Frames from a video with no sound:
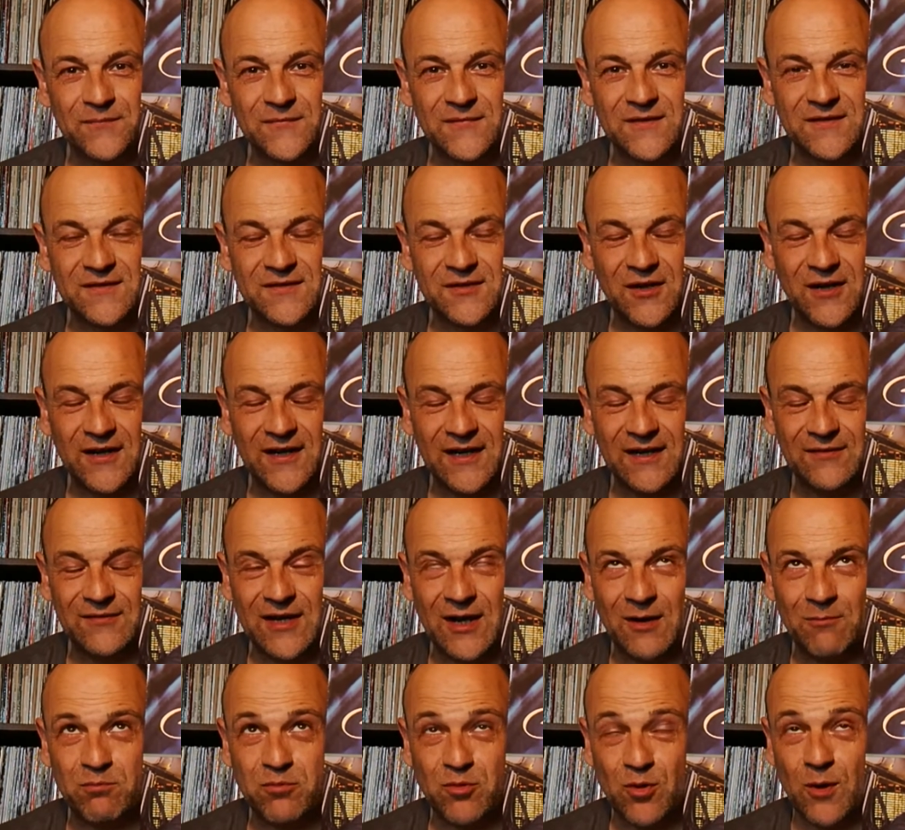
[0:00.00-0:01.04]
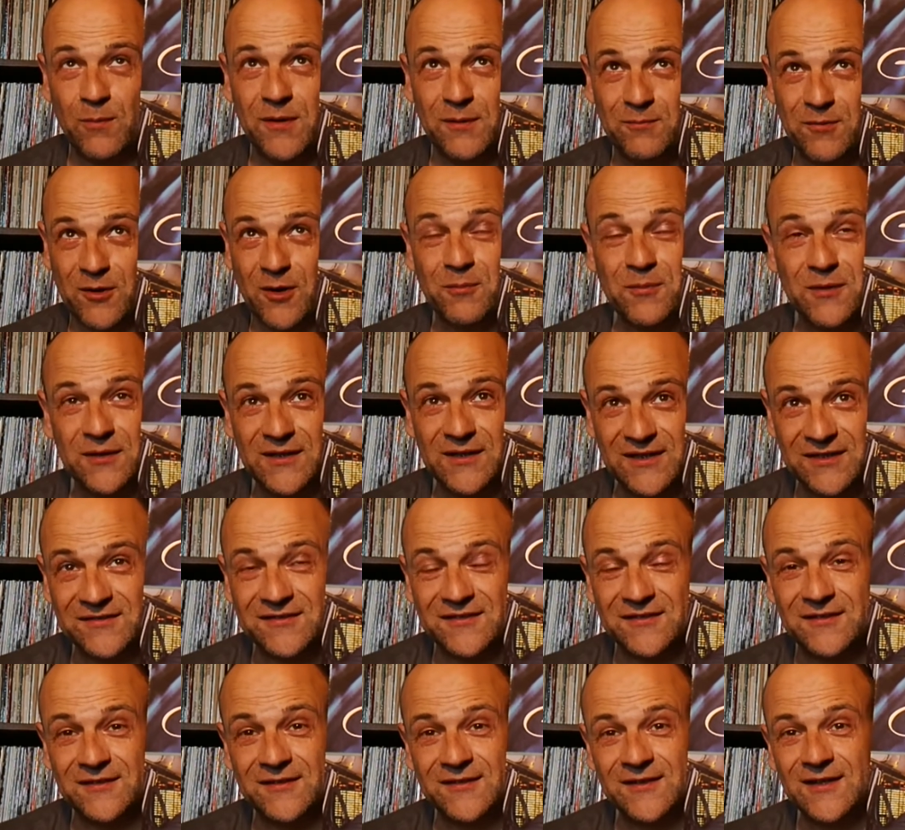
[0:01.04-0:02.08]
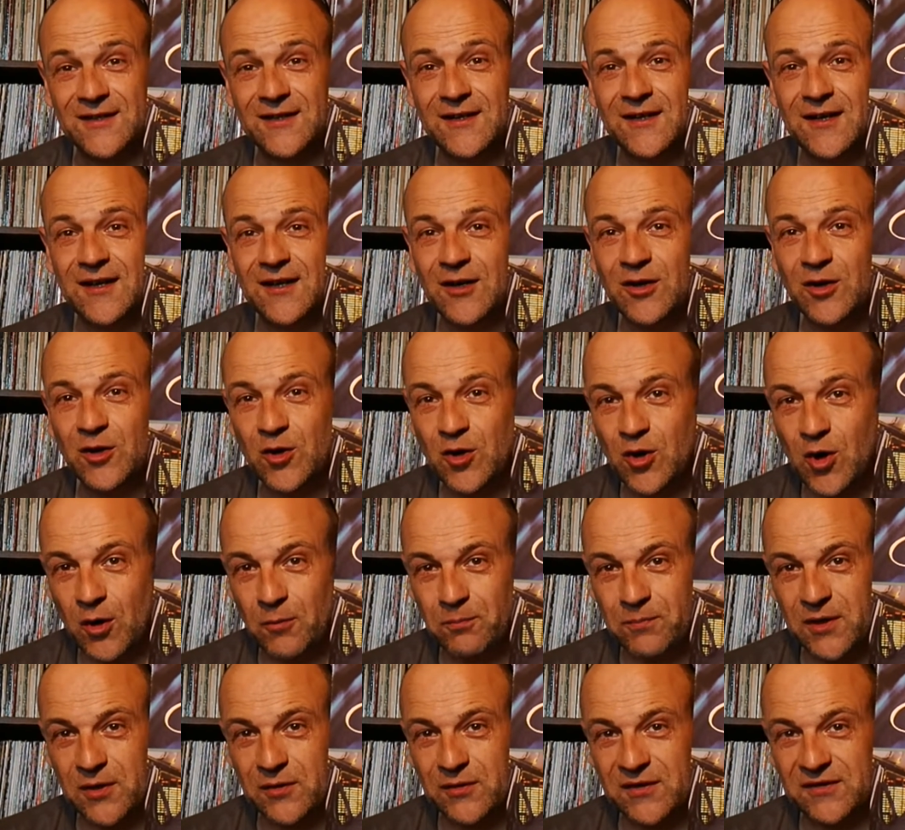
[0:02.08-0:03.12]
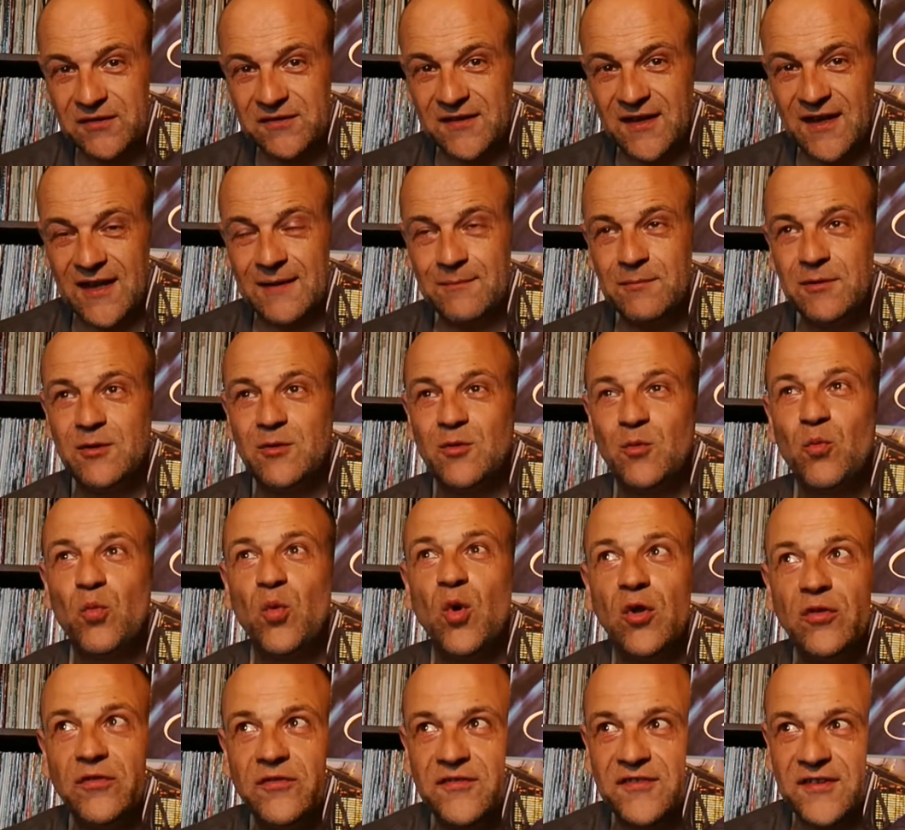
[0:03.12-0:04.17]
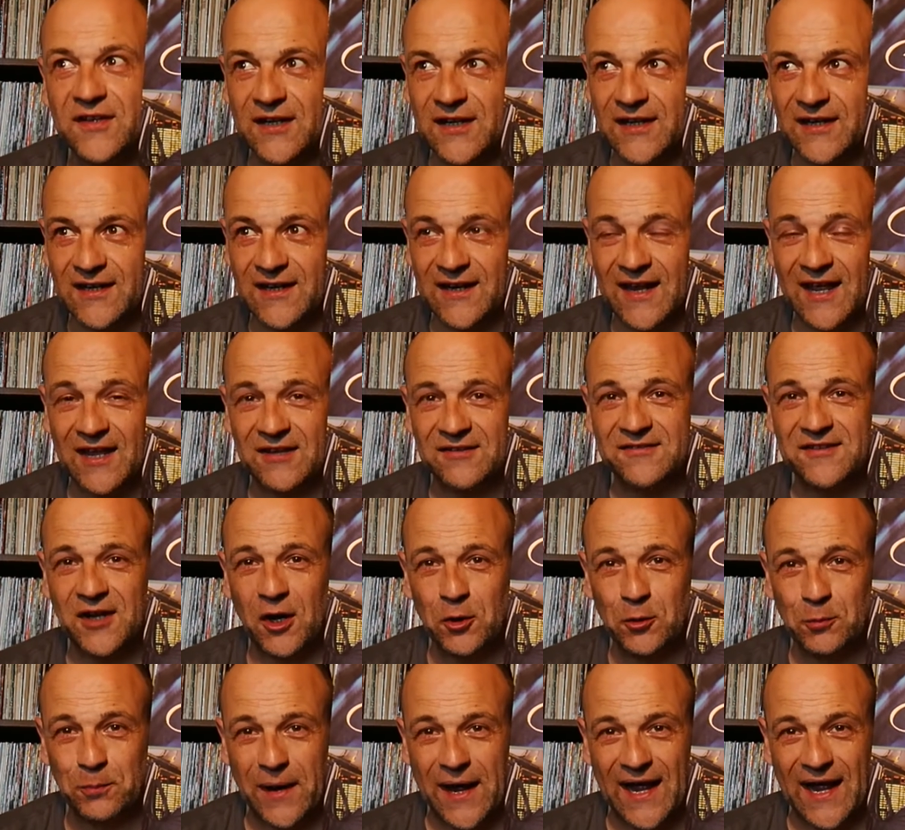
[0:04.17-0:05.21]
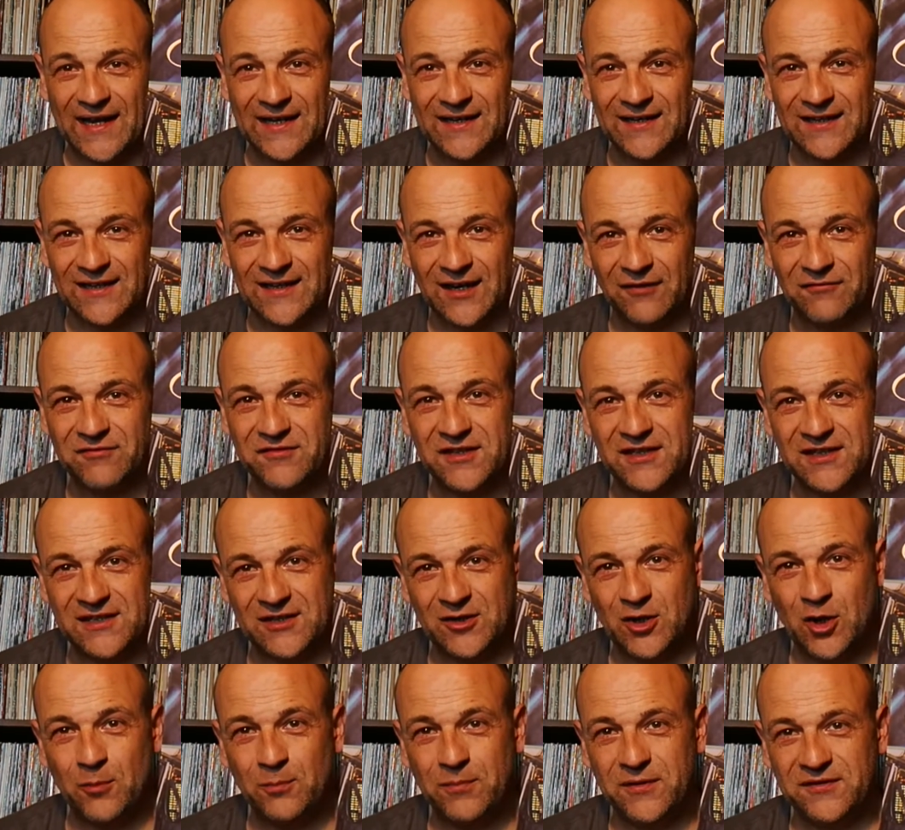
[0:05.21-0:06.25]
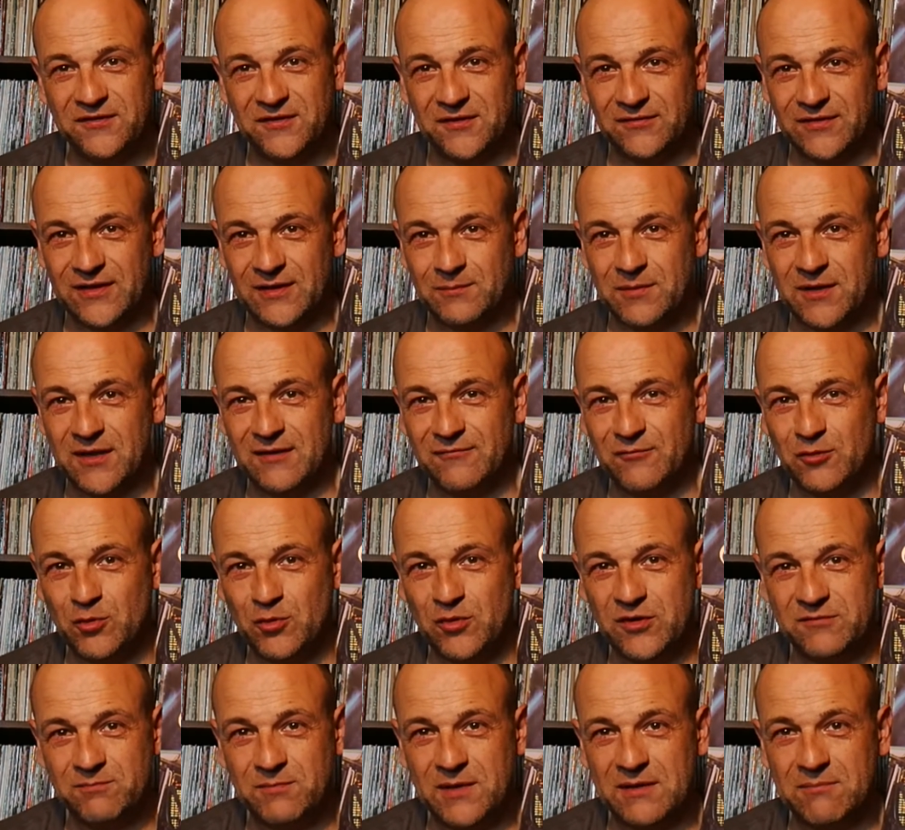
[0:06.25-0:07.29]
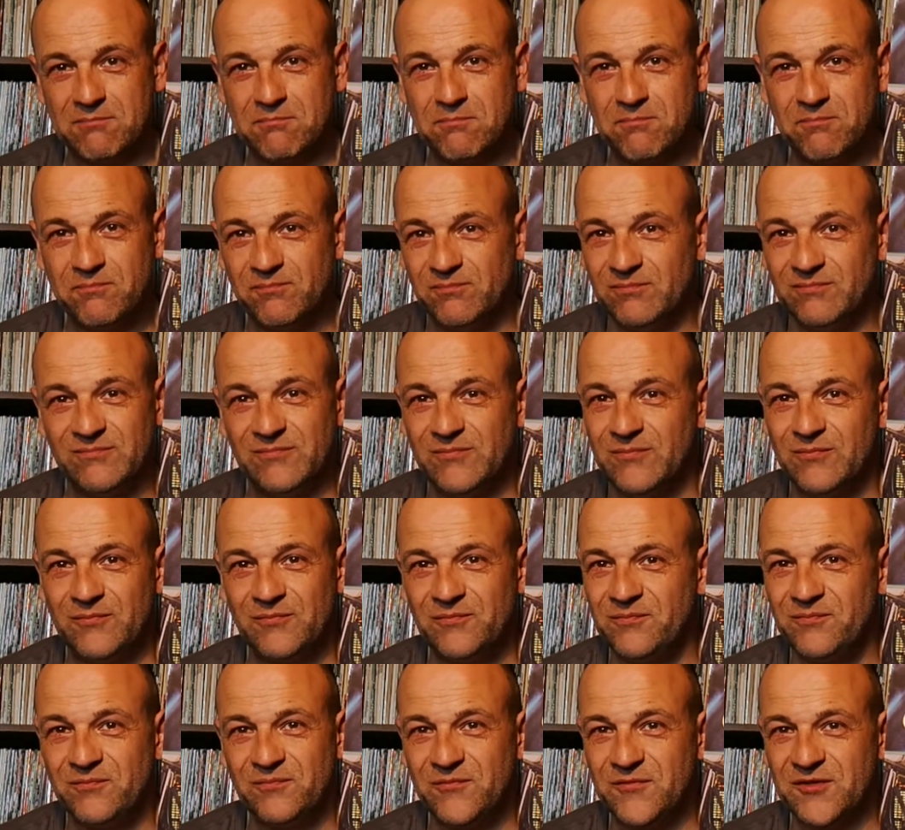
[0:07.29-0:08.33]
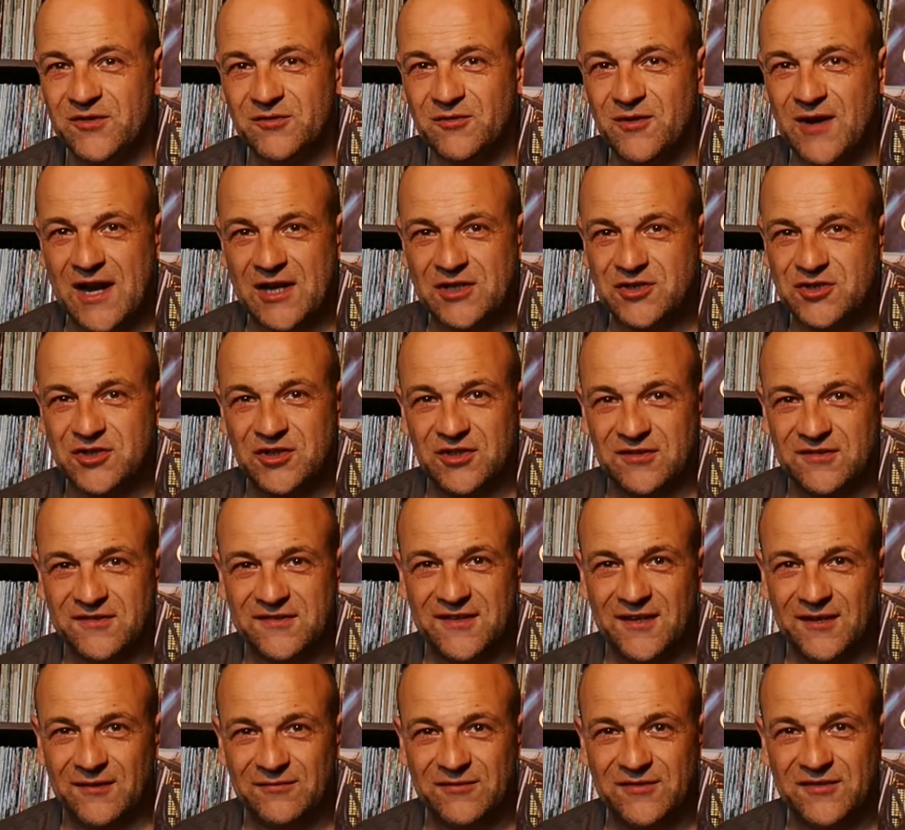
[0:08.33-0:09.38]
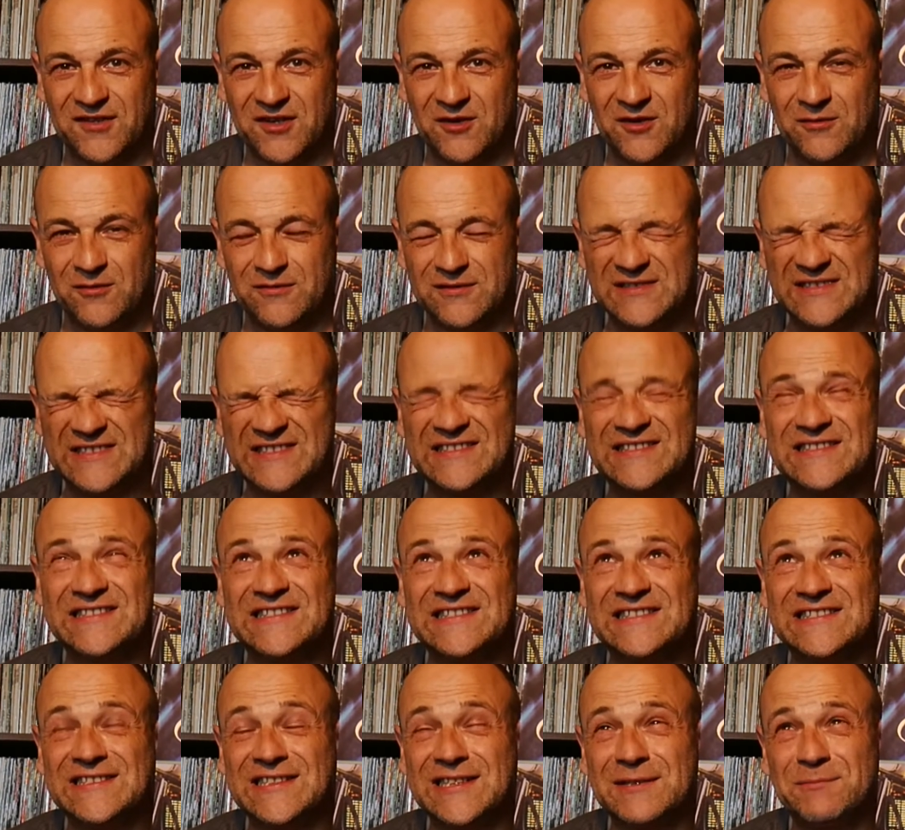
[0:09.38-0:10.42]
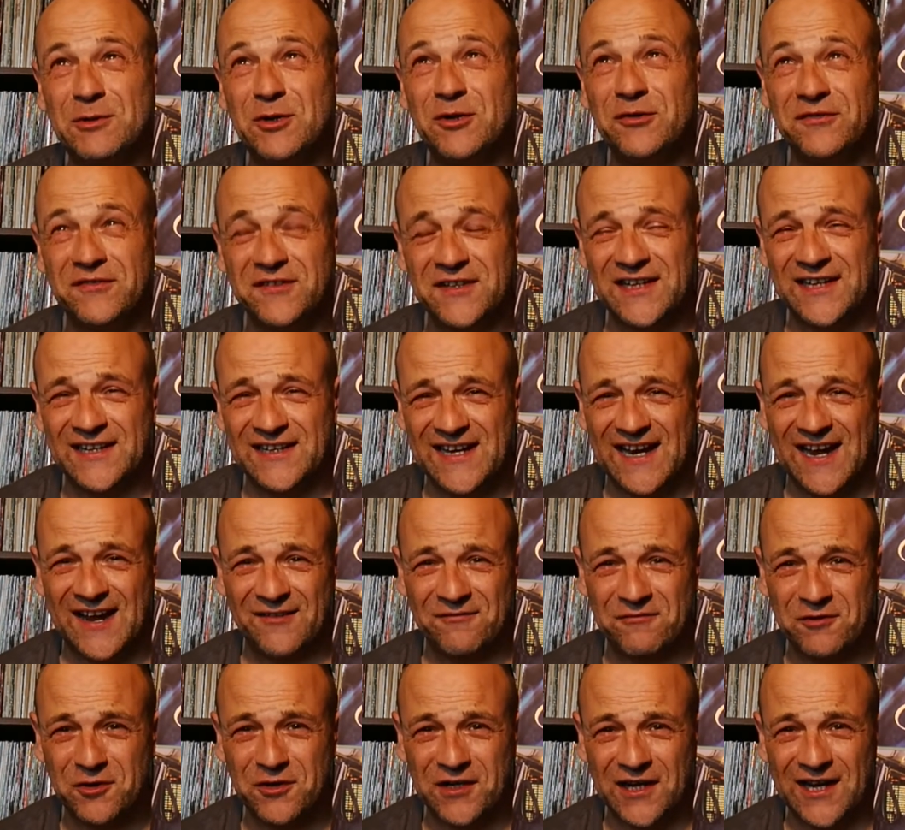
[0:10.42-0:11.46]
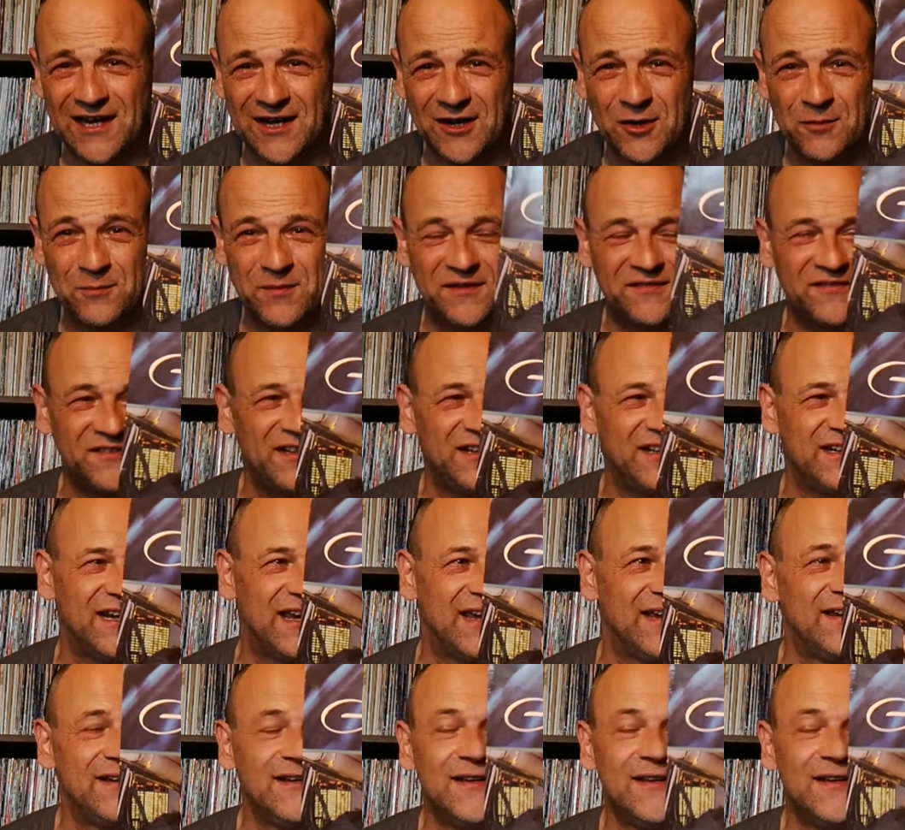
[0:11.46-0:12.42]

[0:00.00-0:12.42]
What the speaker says: So I can give it a proper listen. Got Beauty Stab. Want Zillionaire so badly. I've seen copies of it, but they've always been scratched and stuff. So, come on, Zillionaire. I've got to get a copy of Zillionaire.